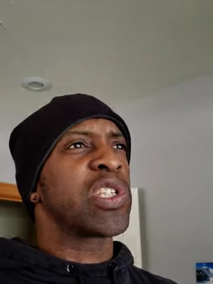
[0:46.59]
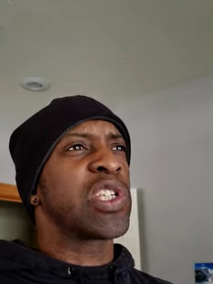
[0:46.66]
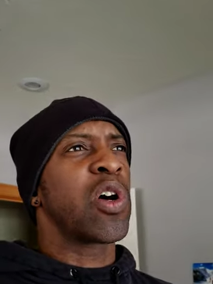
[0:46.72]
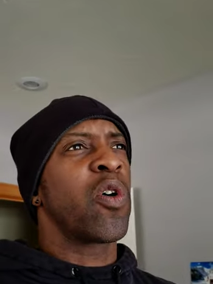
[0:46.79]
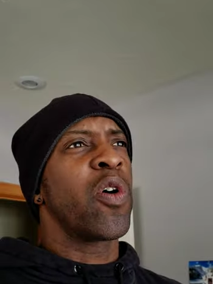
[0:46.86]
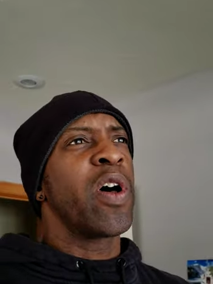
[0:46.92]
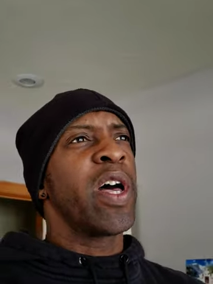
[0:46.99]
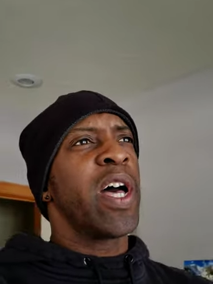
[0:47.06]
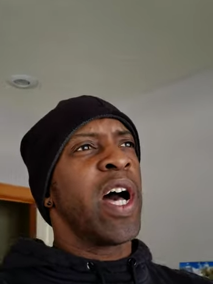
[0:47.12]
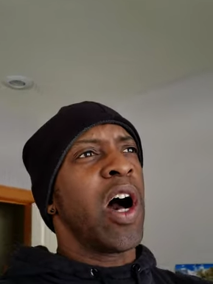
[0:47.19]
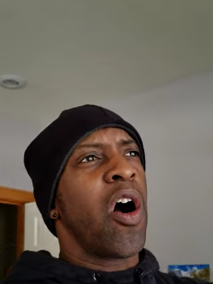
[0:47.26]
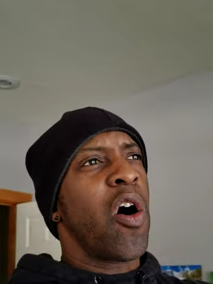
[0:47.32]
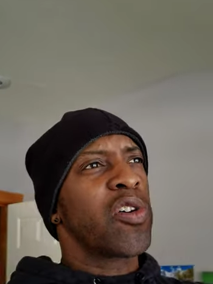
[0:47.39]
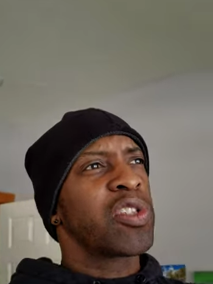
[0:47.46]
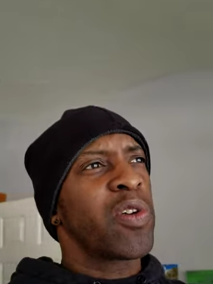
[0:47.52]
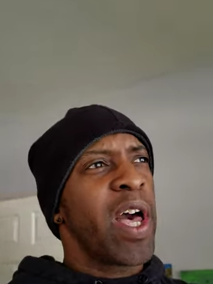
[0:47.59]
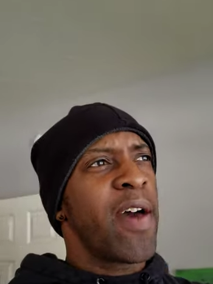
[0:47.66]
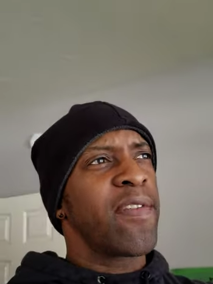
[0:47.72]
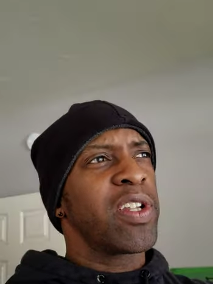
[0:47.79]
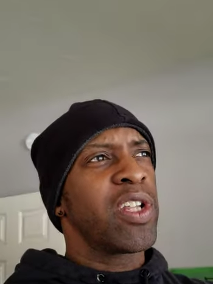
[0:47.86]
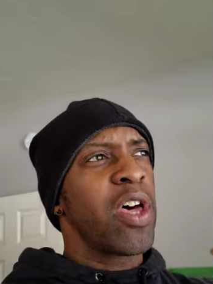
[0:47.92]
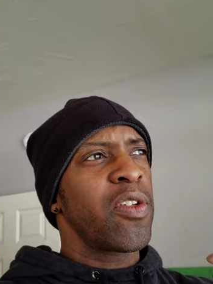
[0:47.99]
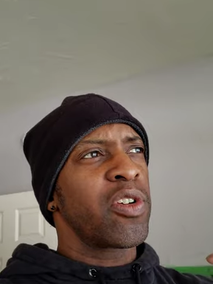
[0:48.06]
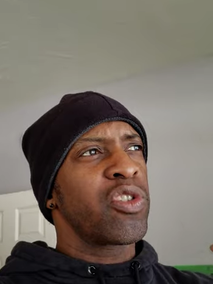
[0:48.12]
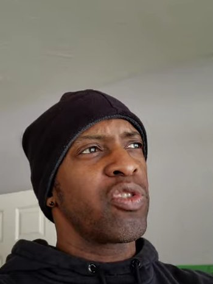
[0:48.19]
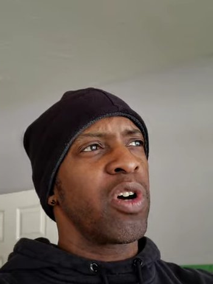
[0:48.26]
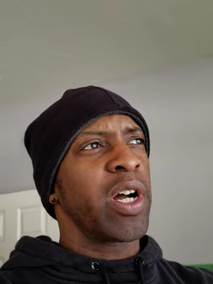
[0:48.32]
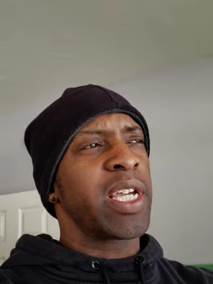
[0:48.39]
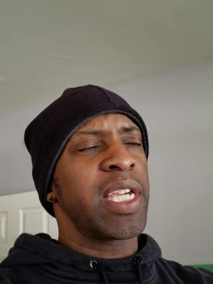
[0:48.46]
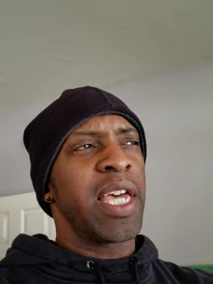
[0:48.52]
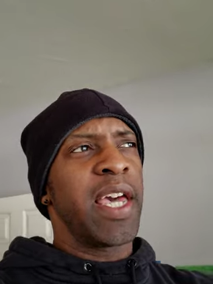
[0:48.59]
So I also have another truck,